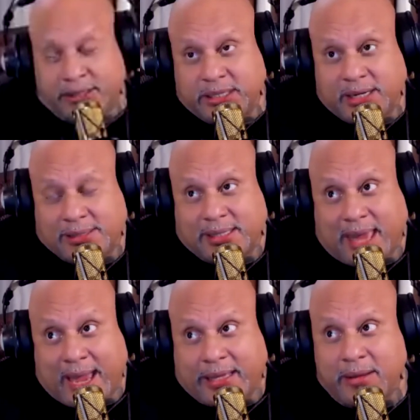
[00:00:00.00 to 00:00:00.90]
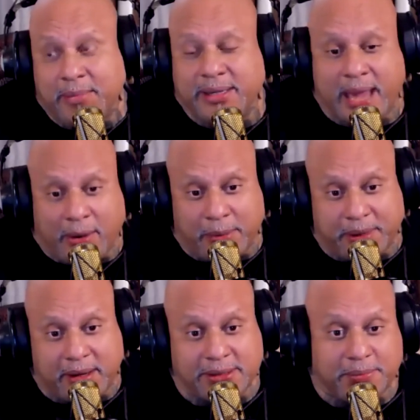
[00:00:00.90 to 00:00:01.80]
she doesn't mm-hmm. like him, and now it
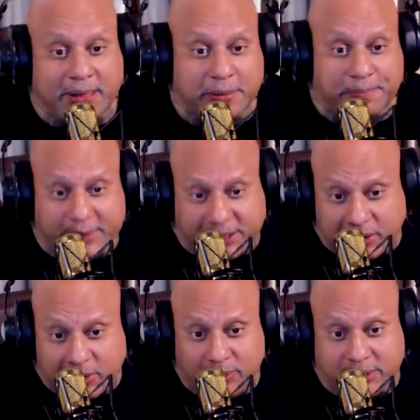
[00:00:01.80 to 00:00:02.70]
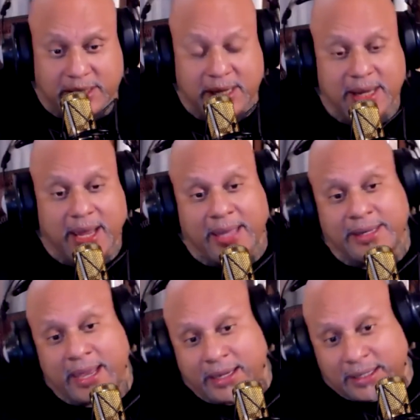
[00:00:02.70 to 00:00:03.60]
becomes about the pursuit. And
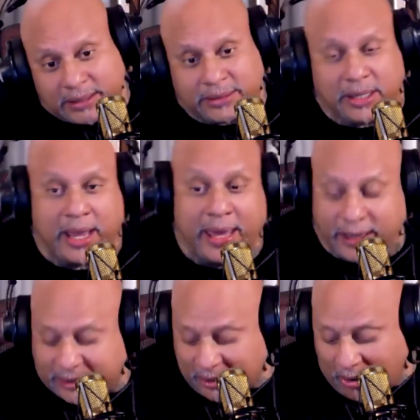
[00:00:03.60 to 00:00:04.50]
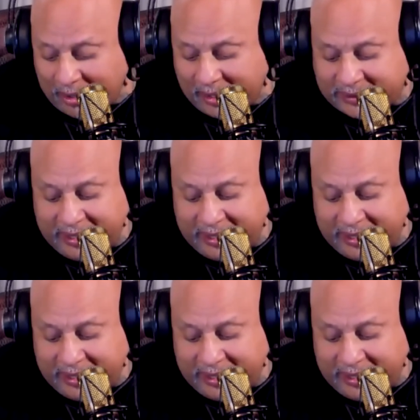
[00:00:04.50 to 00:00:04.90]
then as the, and as long as